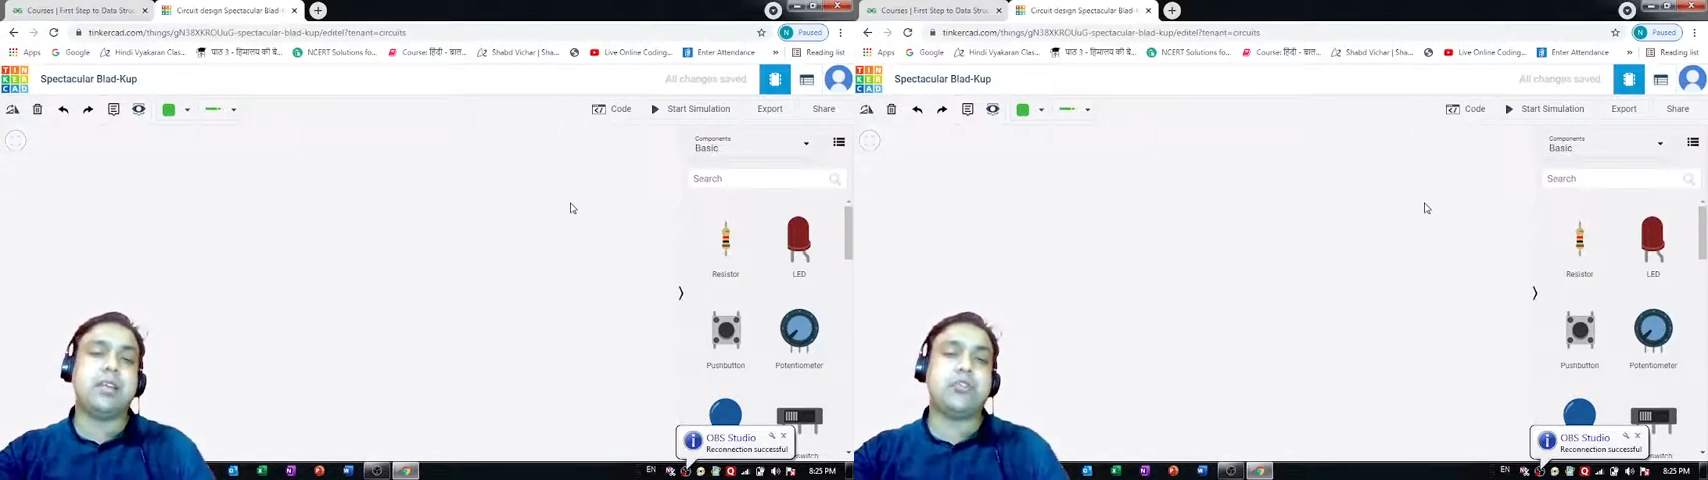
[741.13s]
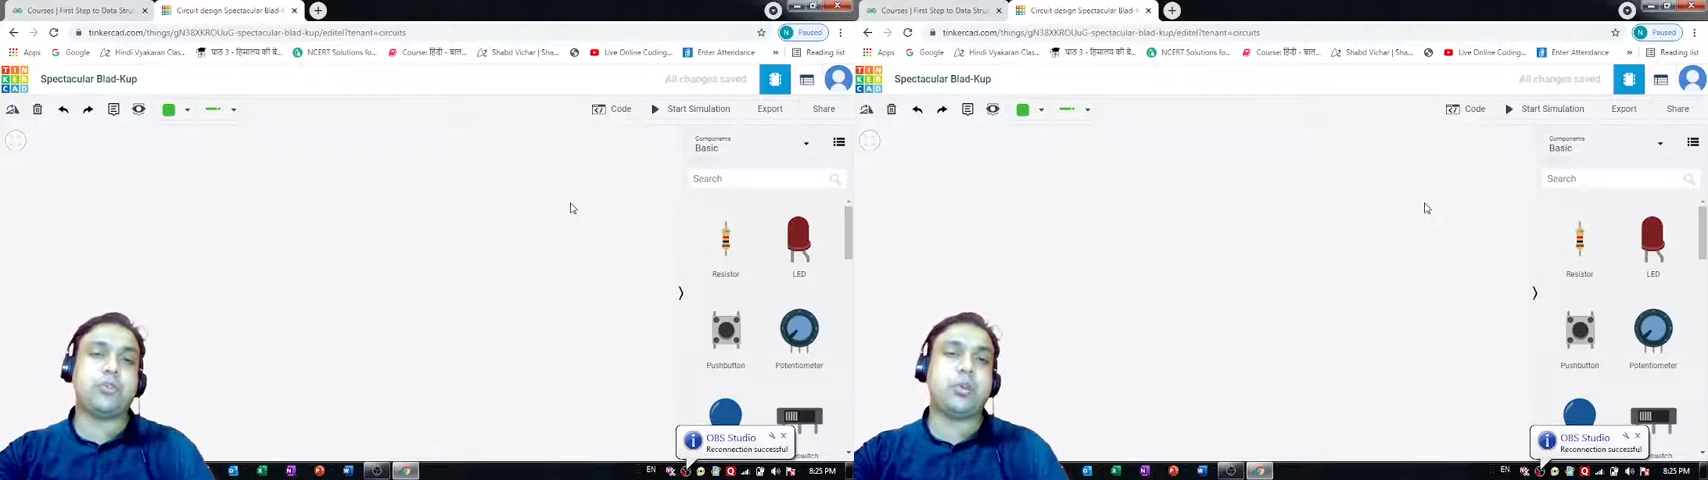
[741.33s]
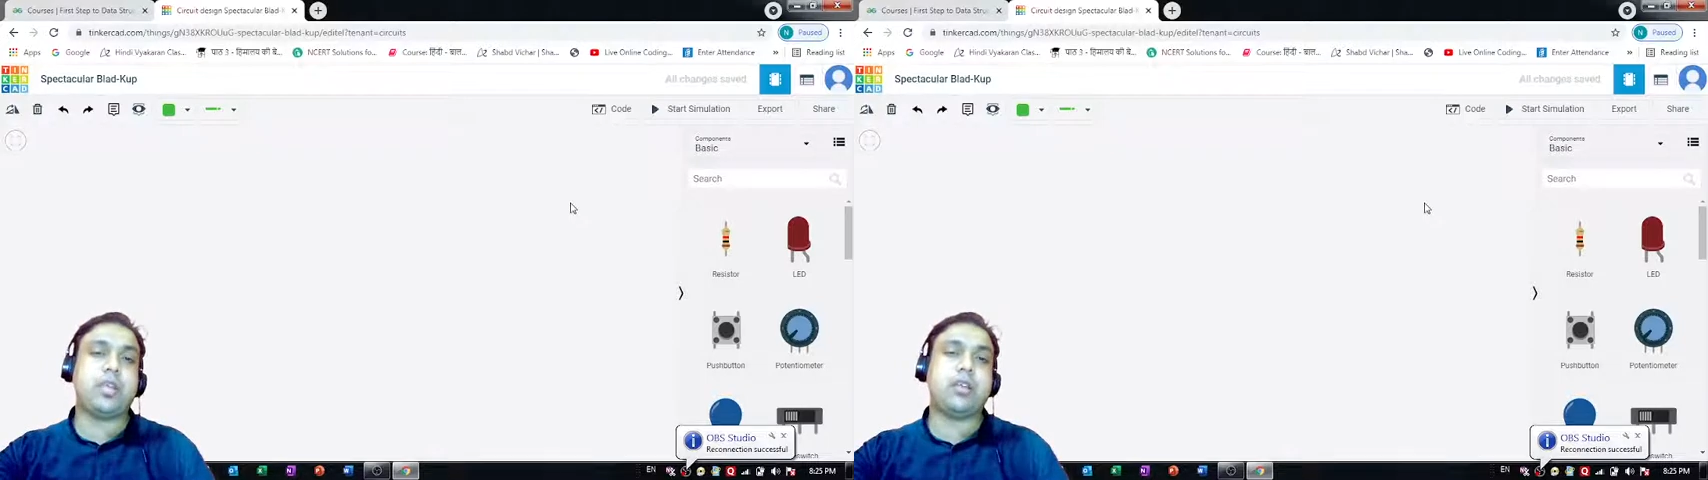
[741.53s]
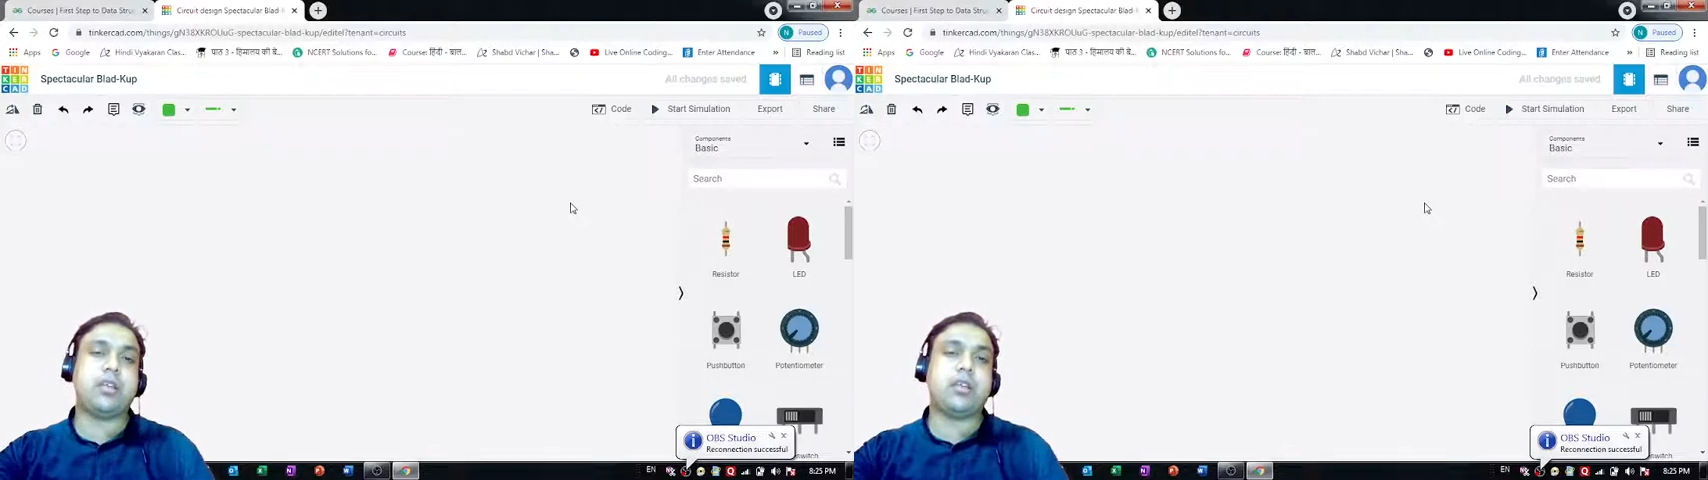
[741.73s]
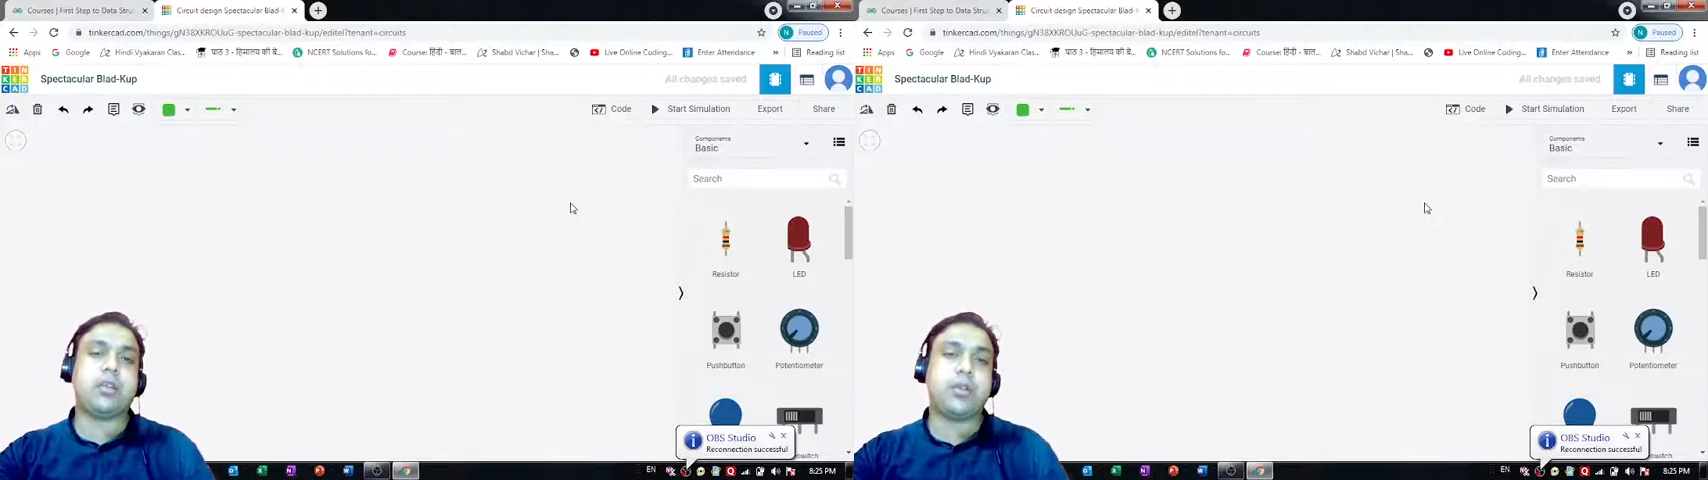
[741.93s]
showing
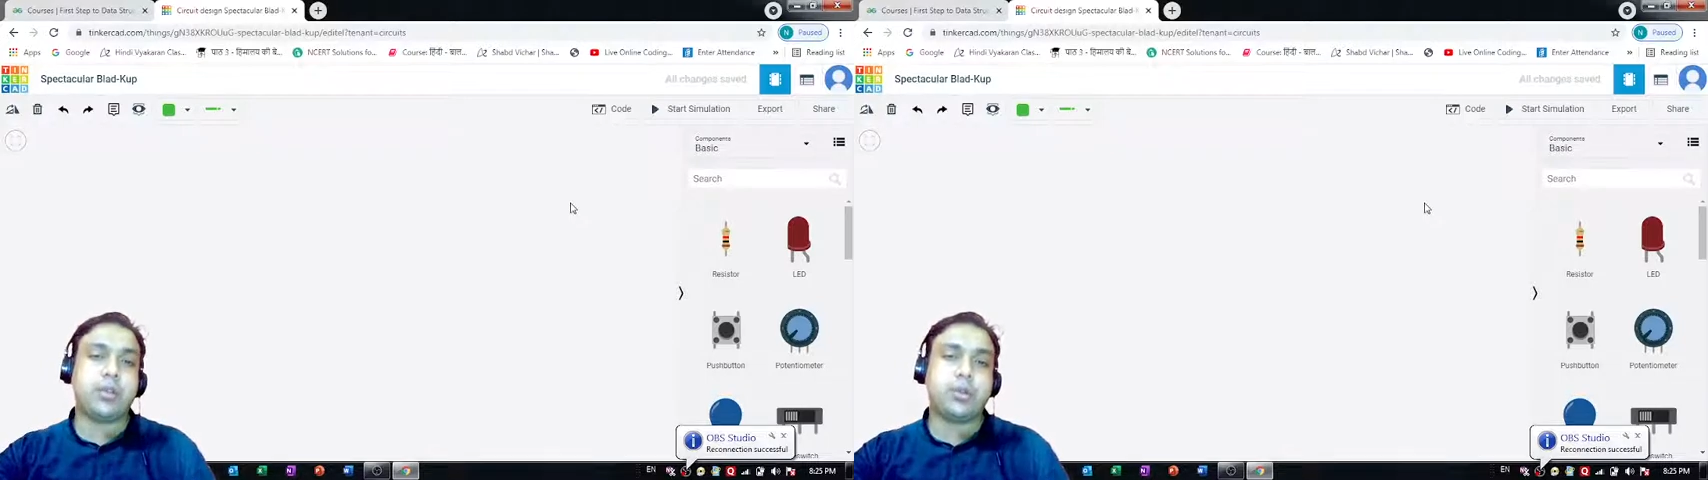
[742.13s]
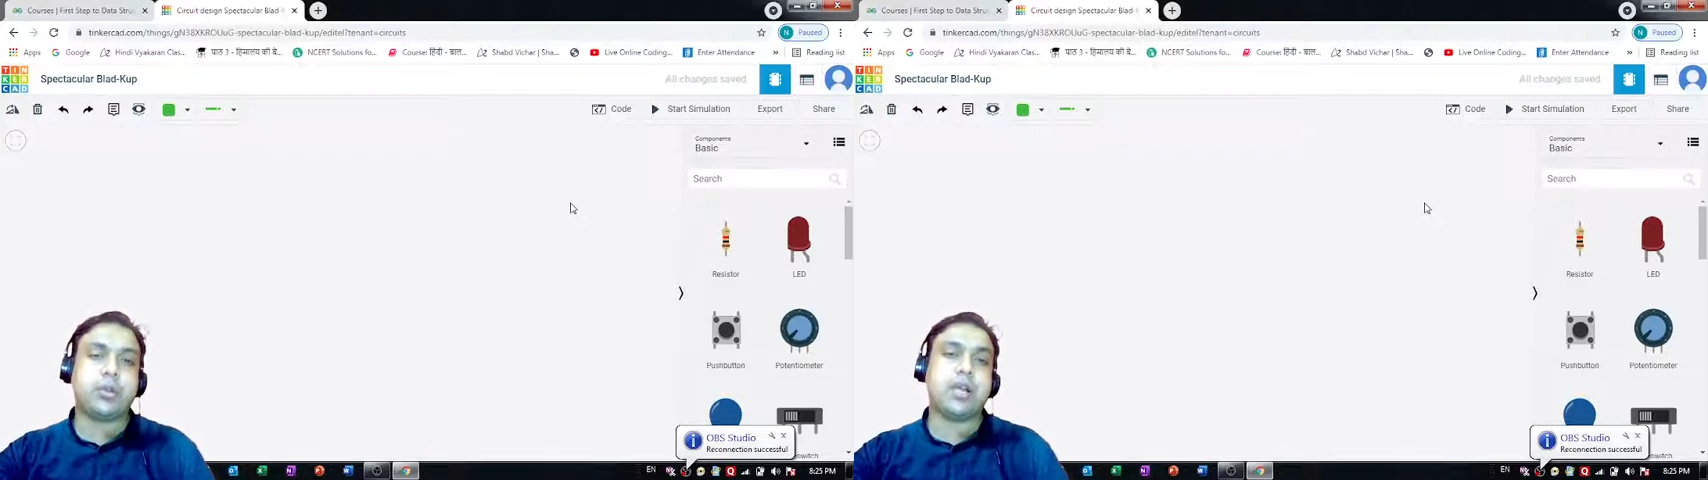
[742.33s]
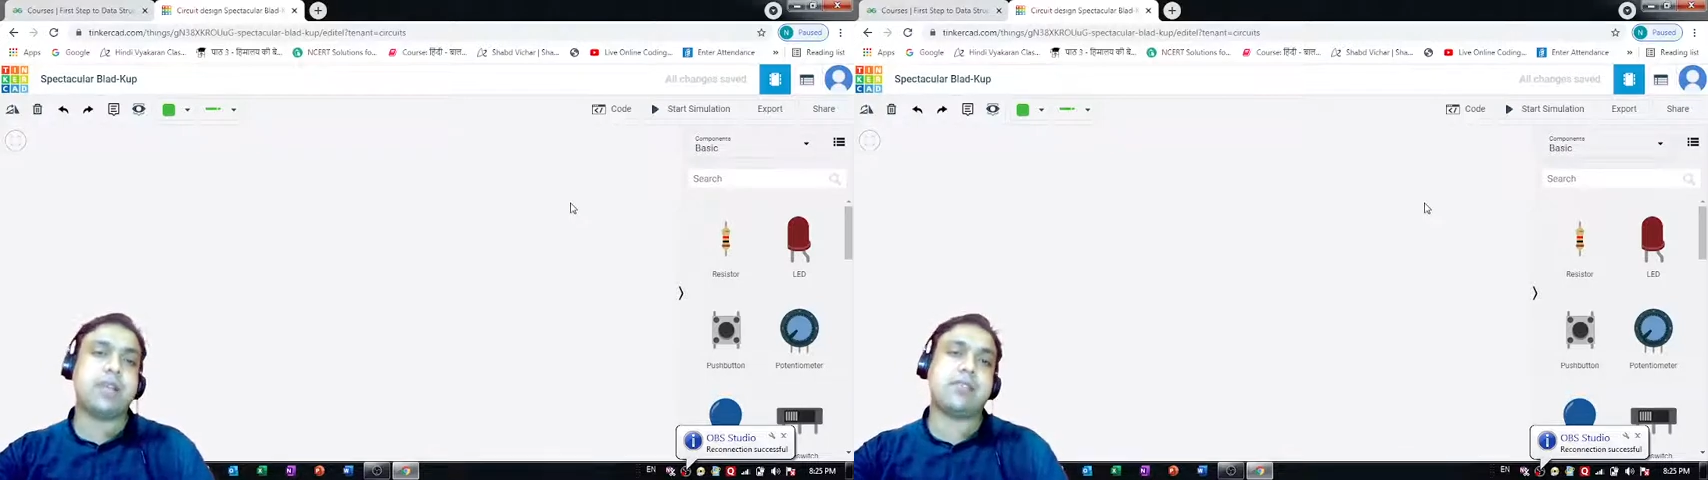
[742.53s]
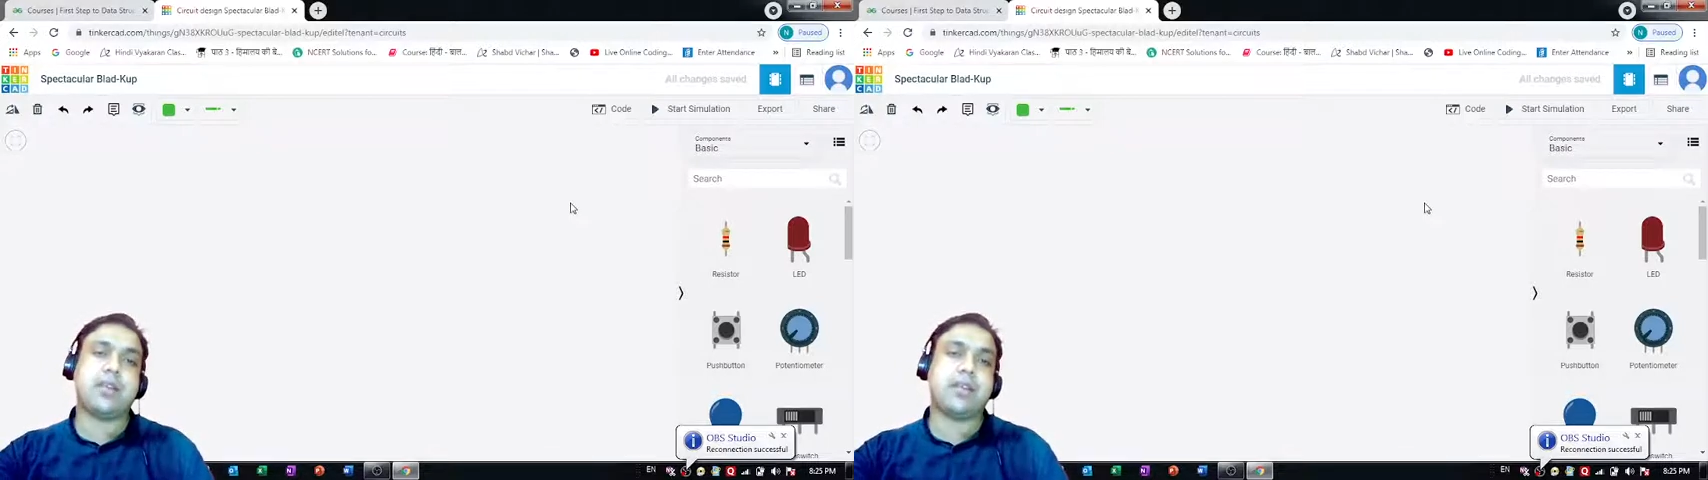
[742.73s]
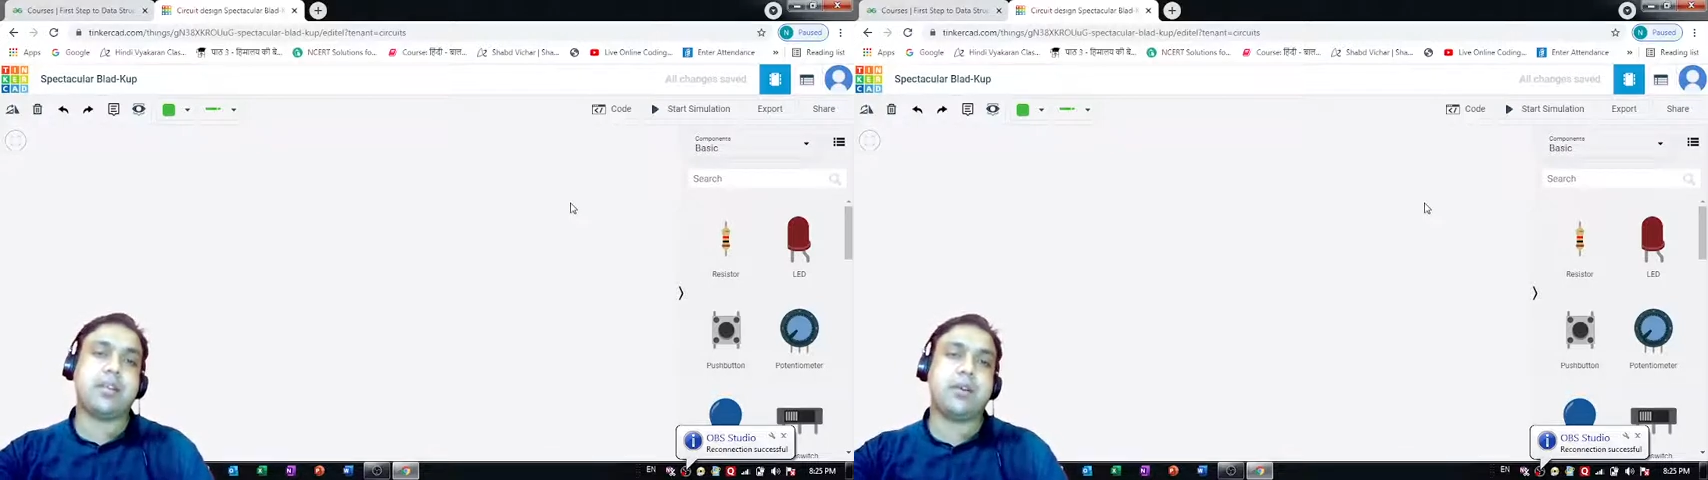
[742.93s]
to you guys
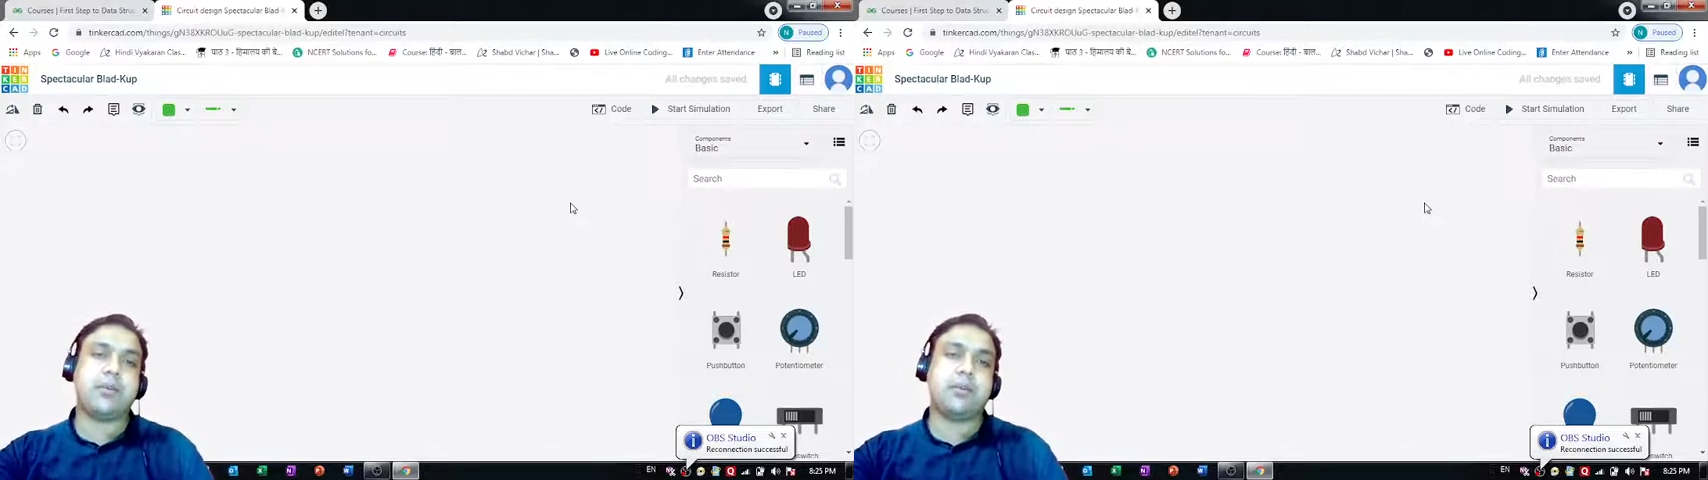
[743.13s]
right now.